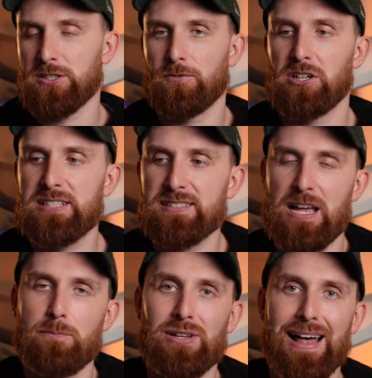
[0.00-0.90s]
So for this
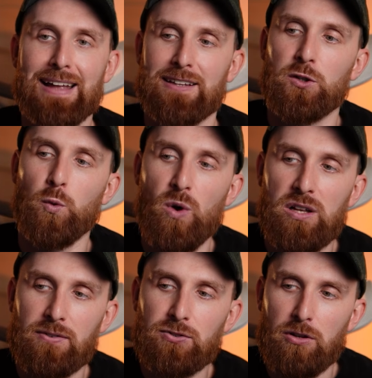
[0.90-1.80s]
example, I added
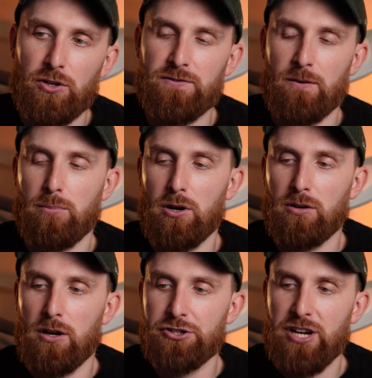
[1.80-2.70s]
$12 from
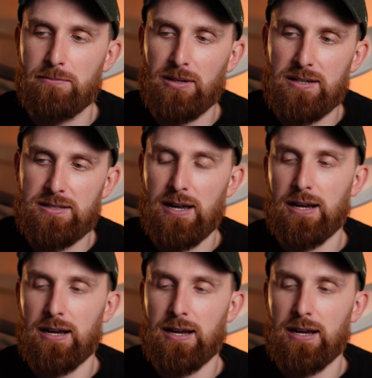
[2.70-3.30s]
Polygon chain because